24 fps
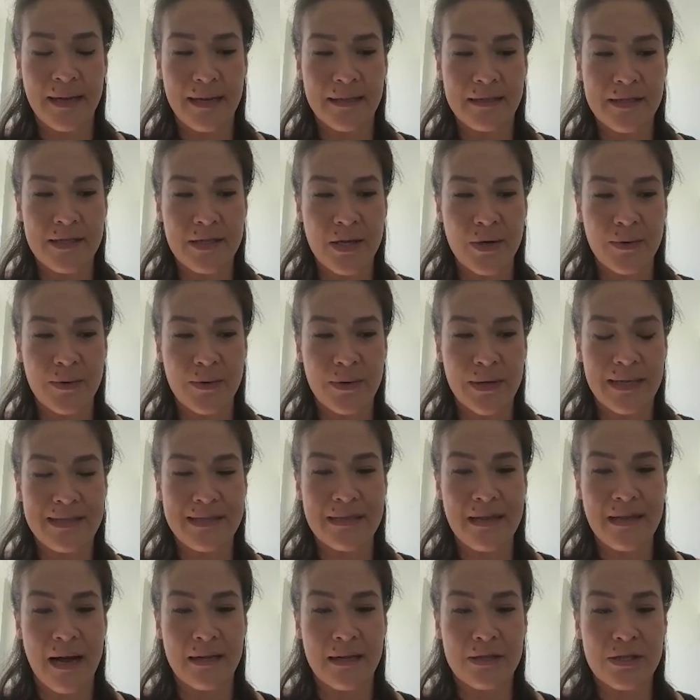so it's
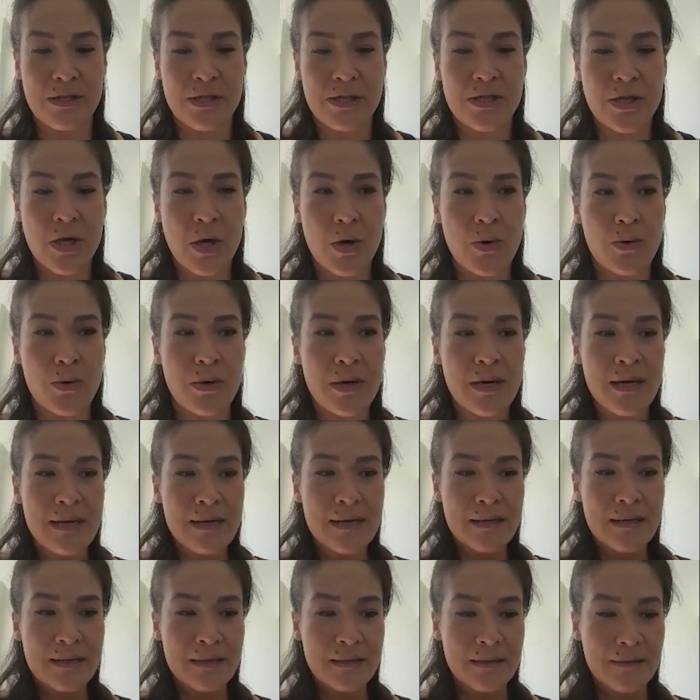not so
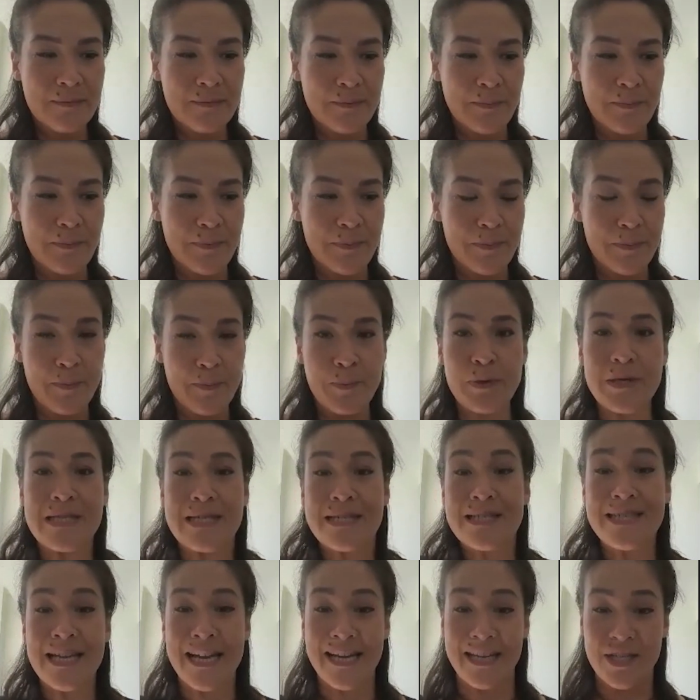
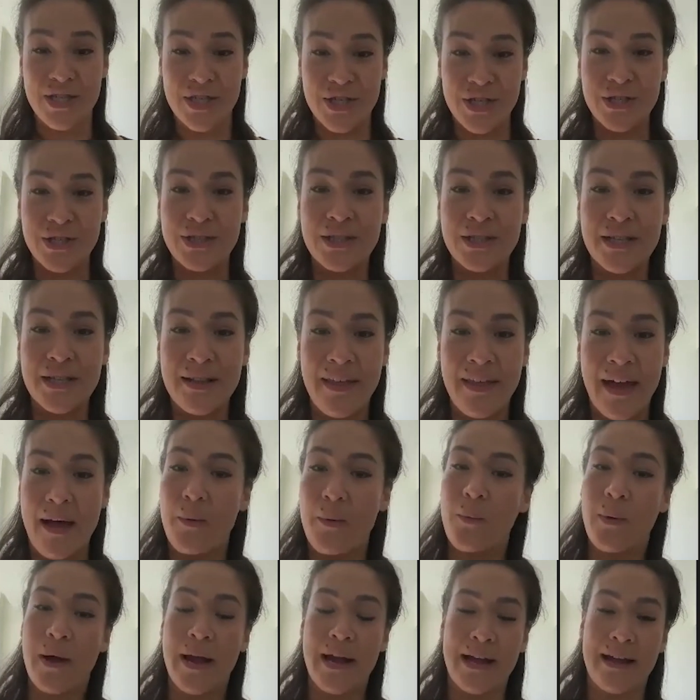presentational in that
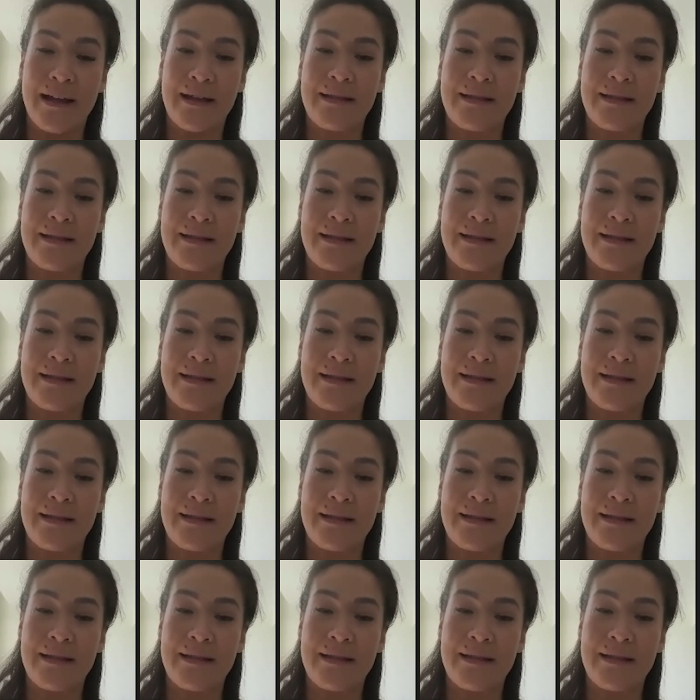way